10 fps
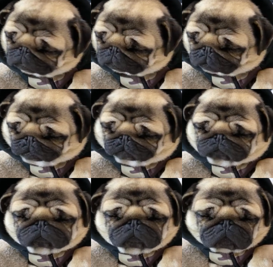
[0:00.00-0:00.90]
Live and
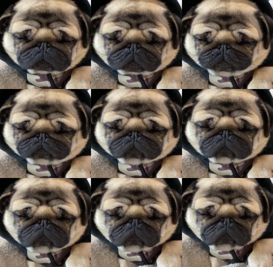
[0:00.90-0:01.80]
learn.
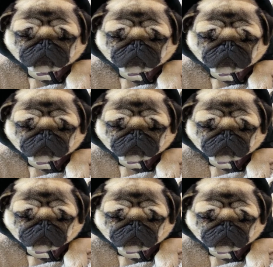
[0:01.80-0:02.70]
Oh,
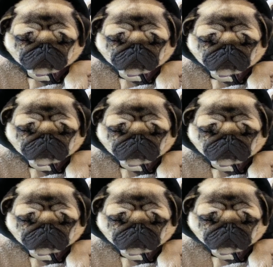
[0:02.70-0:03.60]
Pangpang, you look very
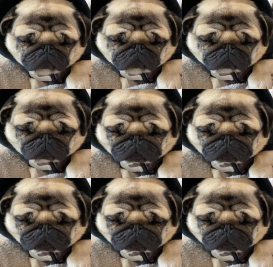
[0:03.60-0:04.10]
tired.